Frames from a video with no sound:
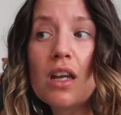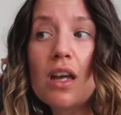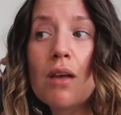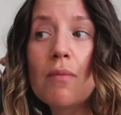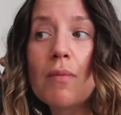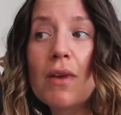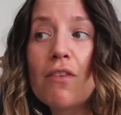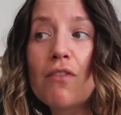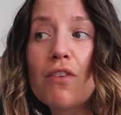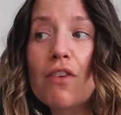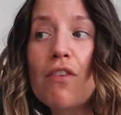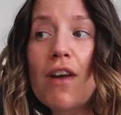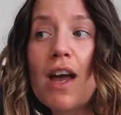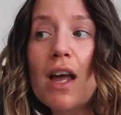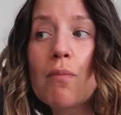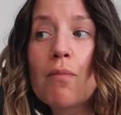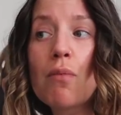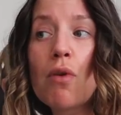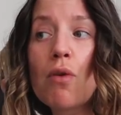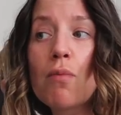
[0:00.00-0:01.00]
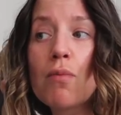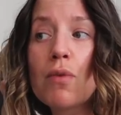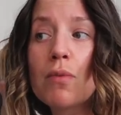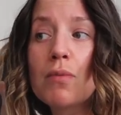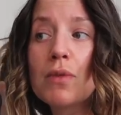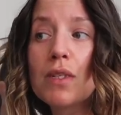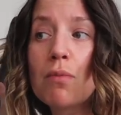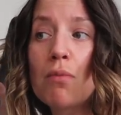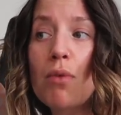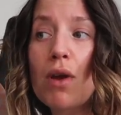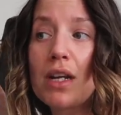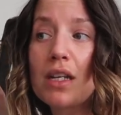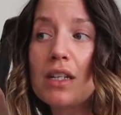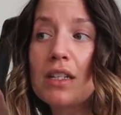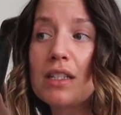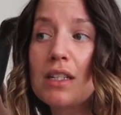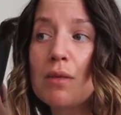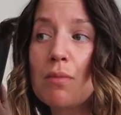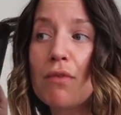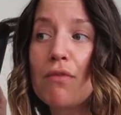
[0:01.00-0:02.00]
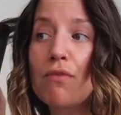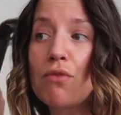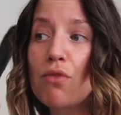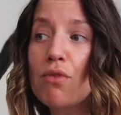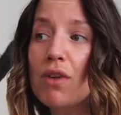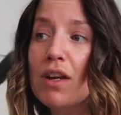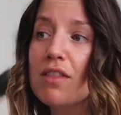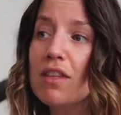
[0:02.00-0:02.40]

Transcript: Um, if you've had problems in pregnancy before,